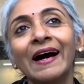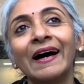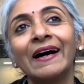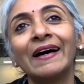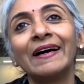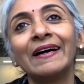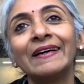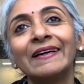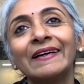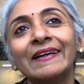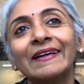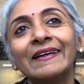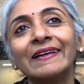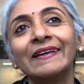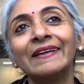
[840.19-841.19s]
uh,
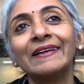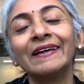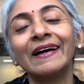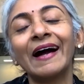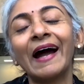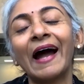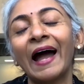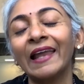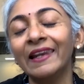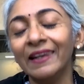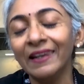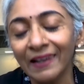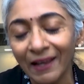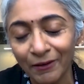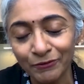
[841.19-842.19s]
I
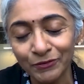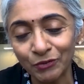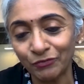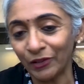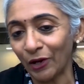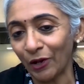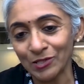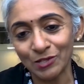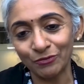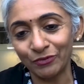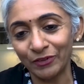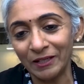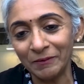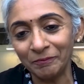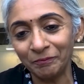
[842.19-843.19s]
loved philosophy.